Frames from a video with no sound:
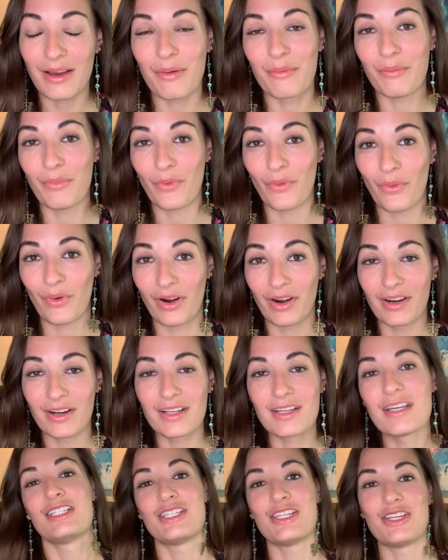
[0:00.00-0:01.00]

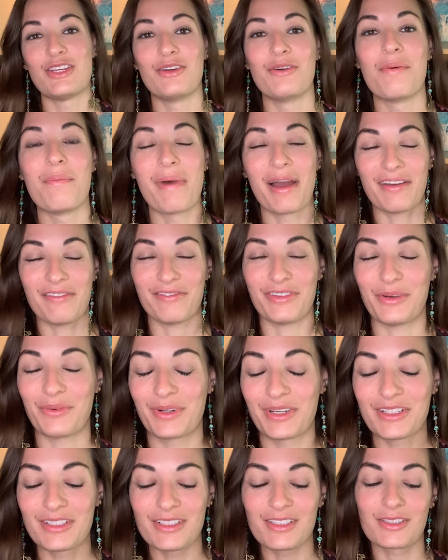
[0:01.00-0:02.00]
more to my
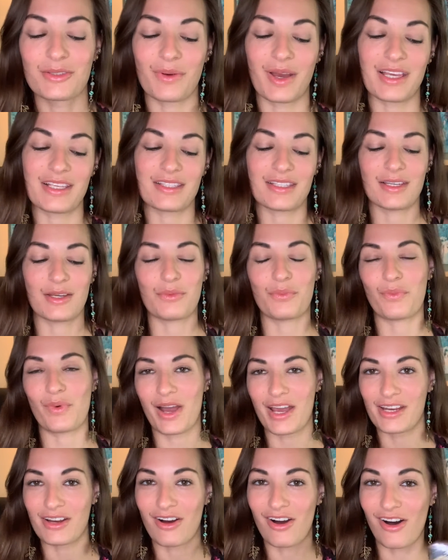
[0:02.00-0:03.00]
viewers. So I said,
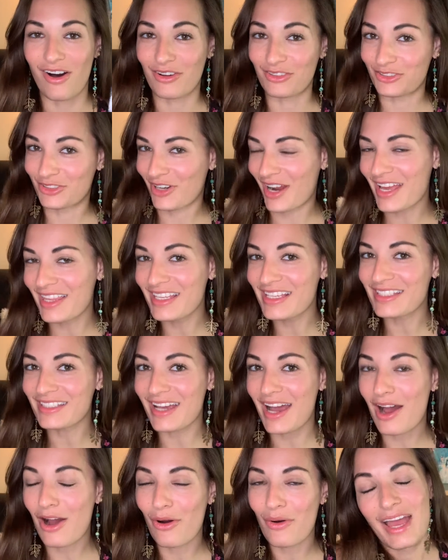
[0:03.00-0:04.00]
why not? I'll try these
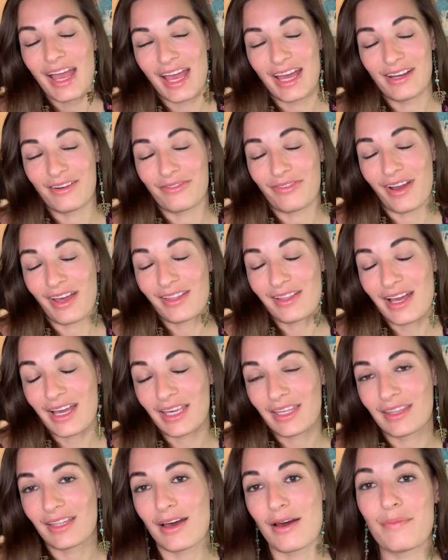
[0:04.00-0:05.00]
out, and if I
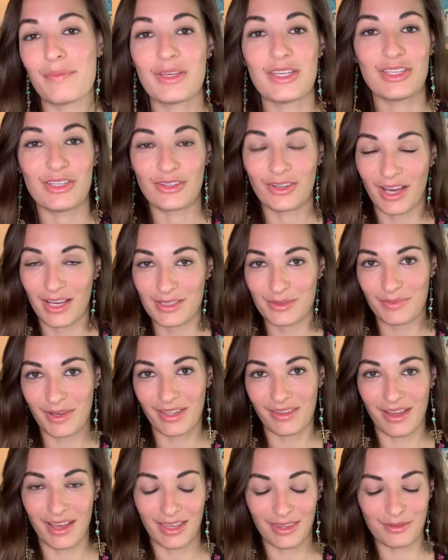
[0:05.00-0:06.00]
like them, you guys
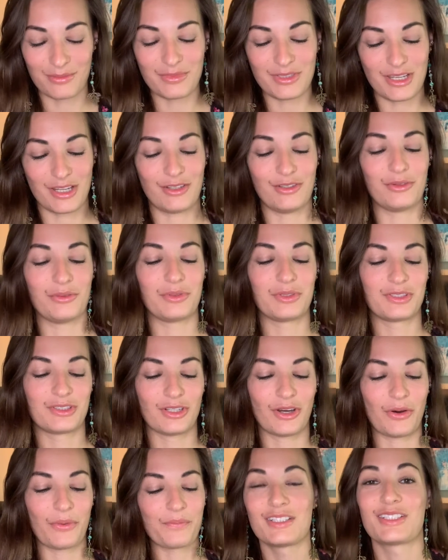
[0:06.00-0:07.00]
might like them too.
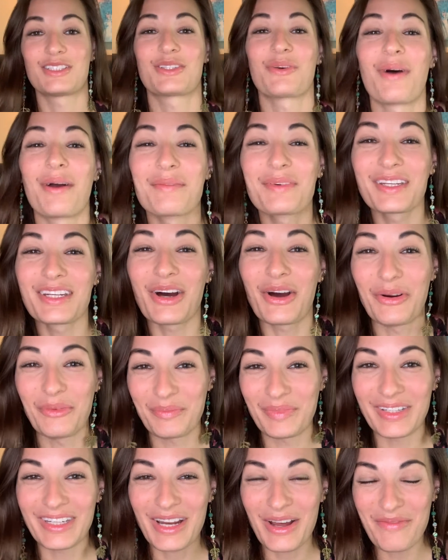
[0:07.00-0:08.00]
So I'm gonna
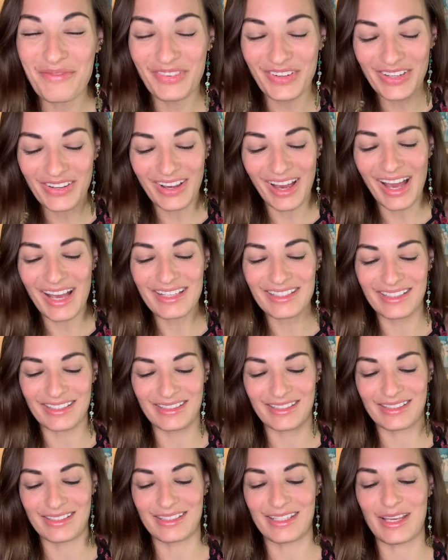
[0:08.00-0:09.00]
open it up for you guys
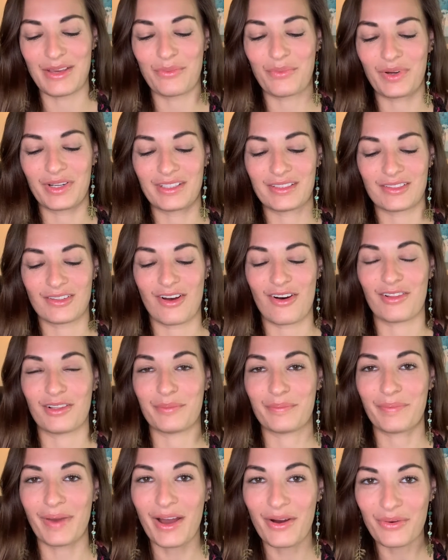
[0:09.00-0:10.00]
and see what it's all
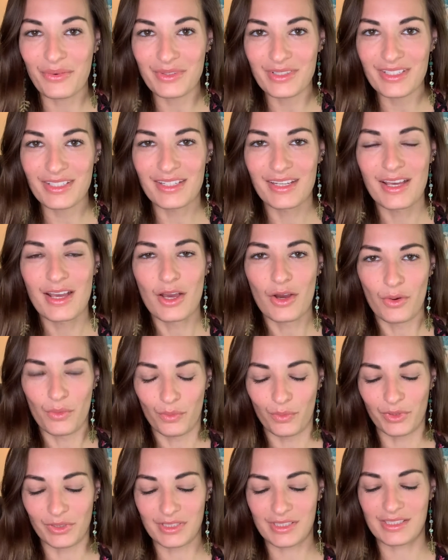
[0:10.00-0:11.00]
about.
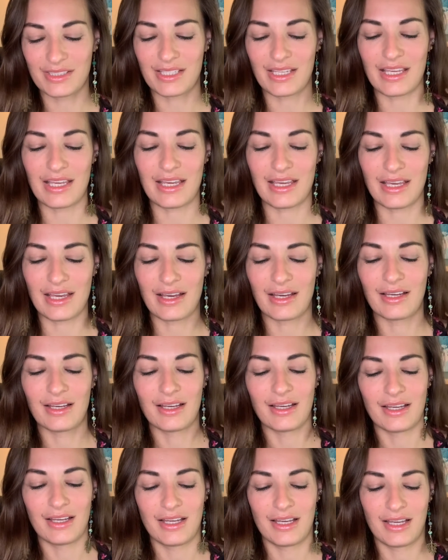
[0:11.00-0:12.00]
We'll see
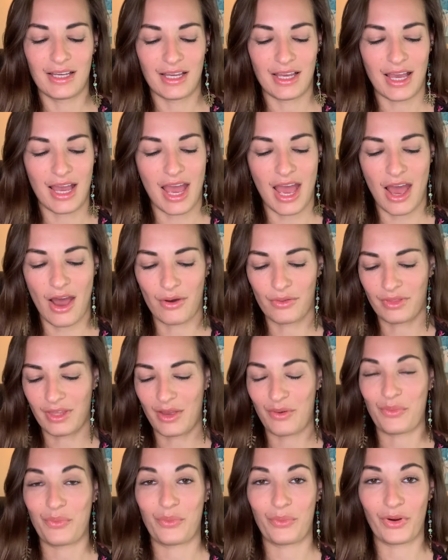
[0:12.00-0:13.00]
how
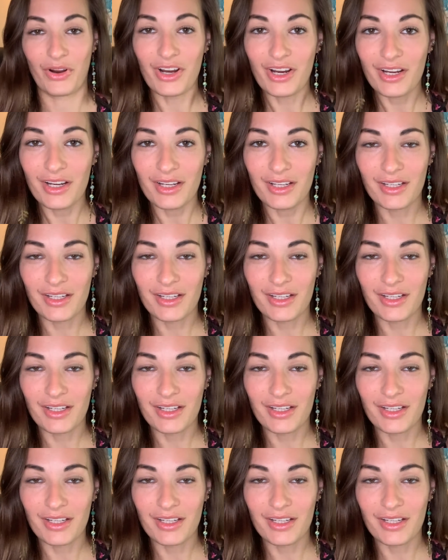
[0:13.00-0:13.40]
they work.